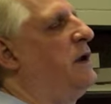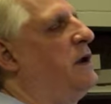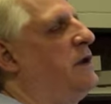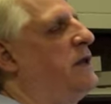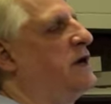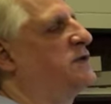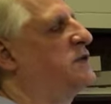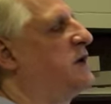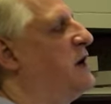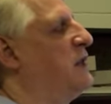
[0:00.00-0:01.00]
And there's
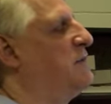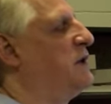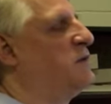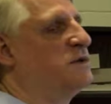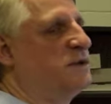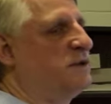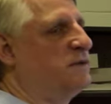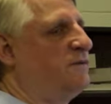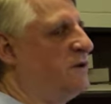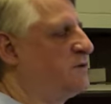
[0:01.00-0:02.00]
the column that I want
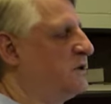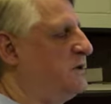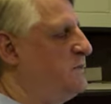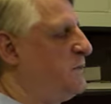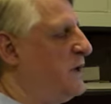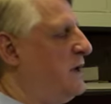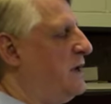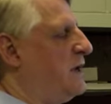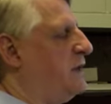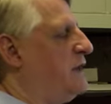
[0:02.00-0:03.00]
to filter.
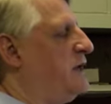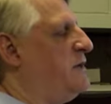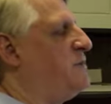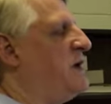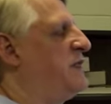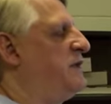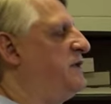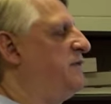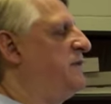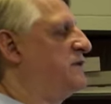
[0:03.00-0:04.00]
The method
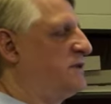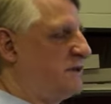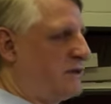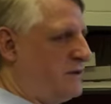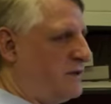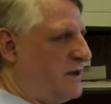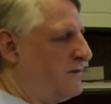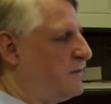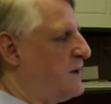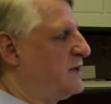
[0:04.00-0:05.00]
to filter the
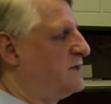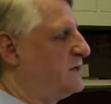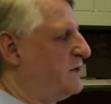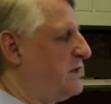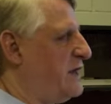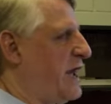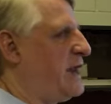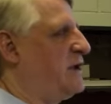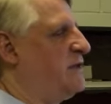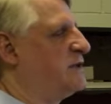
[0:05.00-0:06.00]
information or the
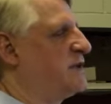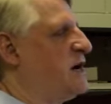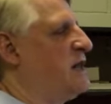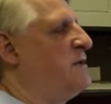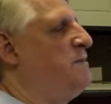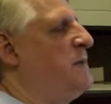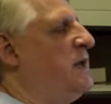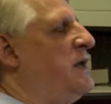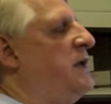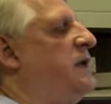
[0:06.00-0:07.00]
data in this column
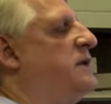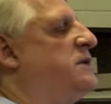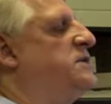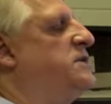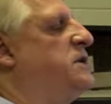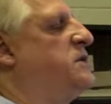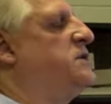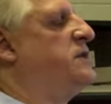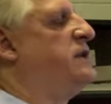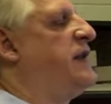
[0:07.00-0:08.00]
is to go
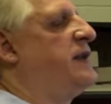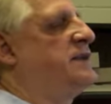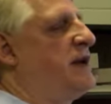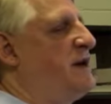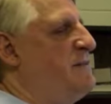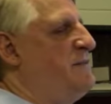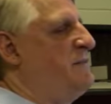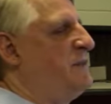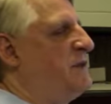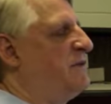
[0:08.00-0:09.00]
to the Data tab,
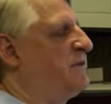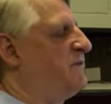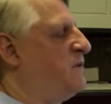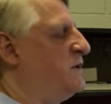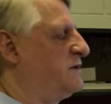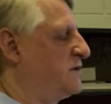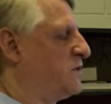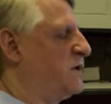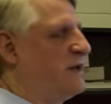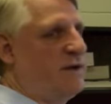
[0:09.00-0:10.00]
the
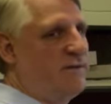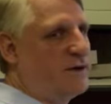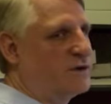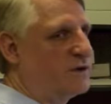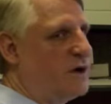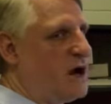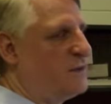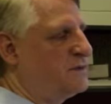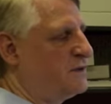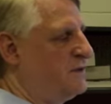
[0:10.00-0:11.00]
Sort and Filter
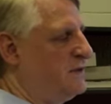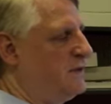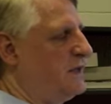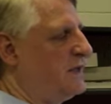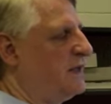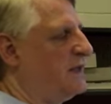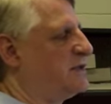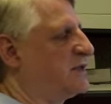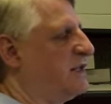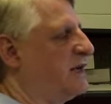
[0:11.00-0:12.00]
option, and then
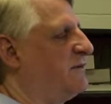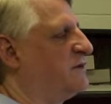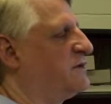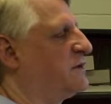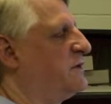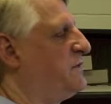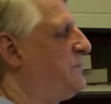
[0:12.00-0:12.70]
select Filter.